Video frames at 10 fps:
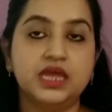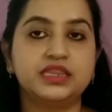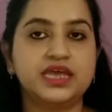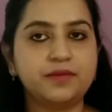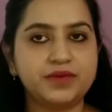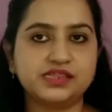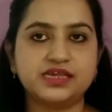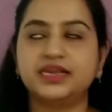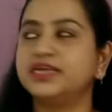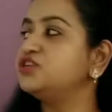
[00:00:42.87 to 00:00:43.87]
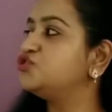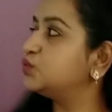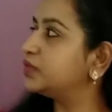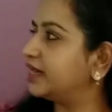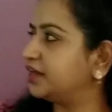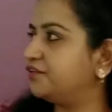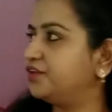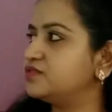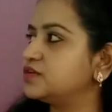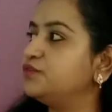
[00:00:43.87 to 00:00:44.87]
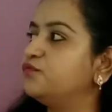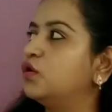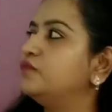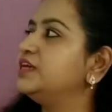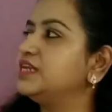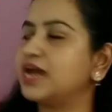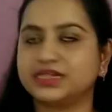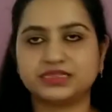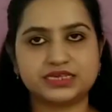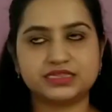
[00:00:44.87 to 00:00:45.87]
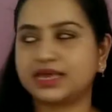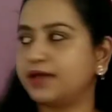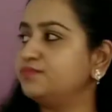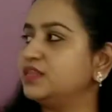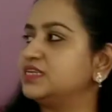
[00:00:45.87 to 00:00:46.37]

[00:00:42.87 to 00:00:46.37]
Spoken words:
There are basically 2 categories involved in Ielts exam,